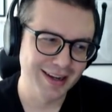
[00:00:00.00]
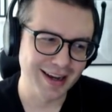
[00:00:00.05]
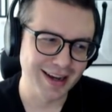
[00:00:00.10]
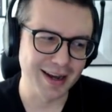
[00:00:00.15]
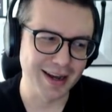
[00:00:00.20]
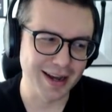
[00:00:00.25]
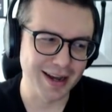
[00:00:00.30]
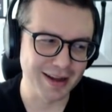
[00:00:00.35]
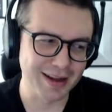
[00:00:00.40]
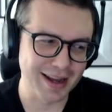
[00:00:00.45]

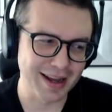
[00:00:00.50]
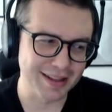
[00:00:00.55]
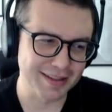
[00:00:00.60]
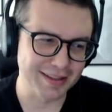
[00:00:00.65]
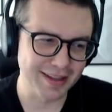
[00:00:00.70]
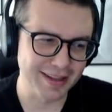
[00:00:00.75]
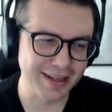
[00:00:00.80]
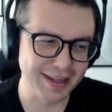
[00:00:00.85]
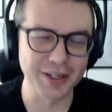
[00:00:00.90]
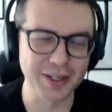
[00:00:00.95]
I
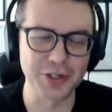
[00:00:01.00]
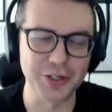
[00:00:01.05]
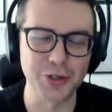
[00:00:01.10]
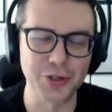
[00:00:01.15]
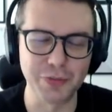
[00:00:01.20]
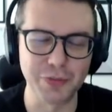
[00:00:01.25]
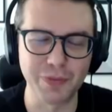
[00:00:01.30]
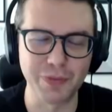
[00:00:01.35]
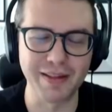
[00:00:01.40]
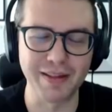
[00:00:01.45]
think we
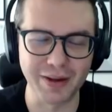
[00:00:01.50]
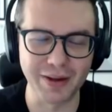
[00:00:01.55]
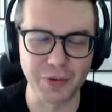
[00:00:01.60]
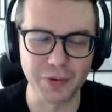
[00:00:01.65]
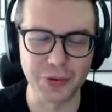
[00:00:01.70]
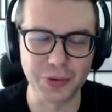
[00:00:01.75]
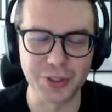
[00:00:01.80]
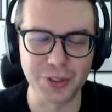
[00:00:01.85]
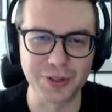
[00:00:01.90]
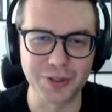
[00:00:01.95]

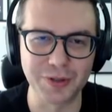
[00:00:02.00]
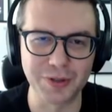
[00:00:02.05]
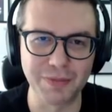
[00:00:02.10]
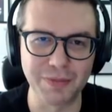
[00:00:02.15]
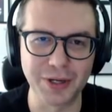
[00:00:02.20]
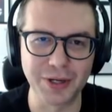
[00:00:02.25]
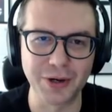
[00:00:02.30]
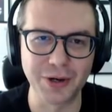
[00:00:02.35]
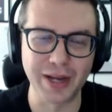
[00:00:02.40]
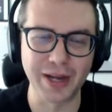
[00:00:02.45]
should
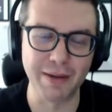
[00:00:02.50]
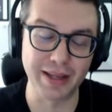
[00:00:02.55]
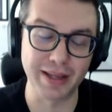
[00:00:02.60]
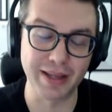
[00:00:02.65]
be okay.